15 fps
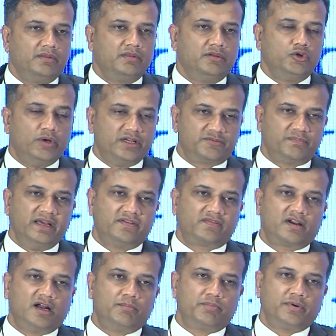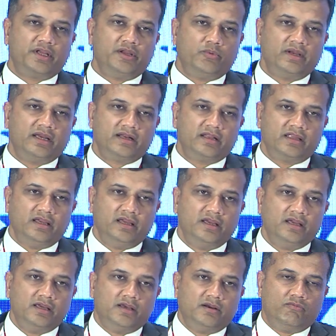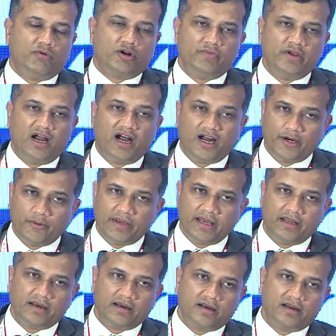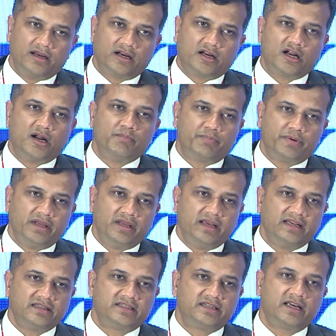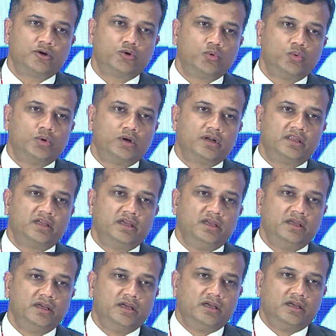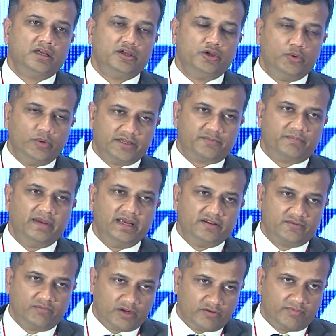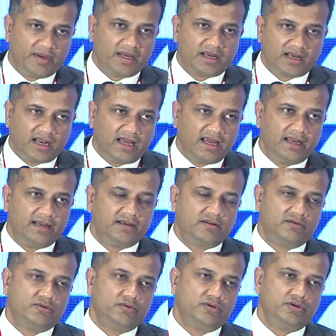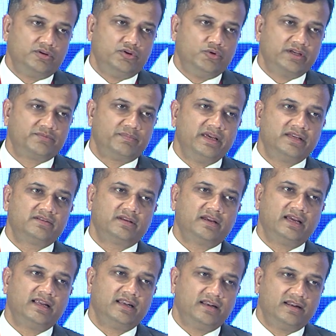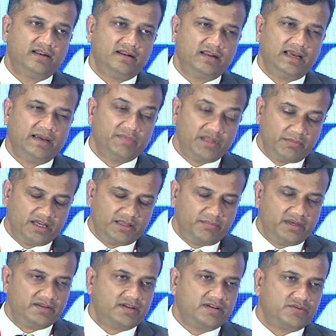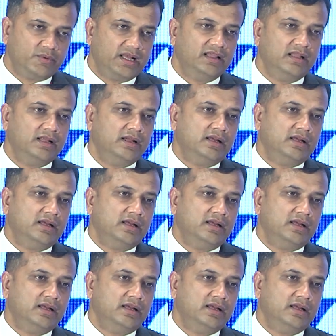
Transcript: US-based company where one of the hardware company has taken over the US-based, one of my client, US-based and Ahmedabad-based as well.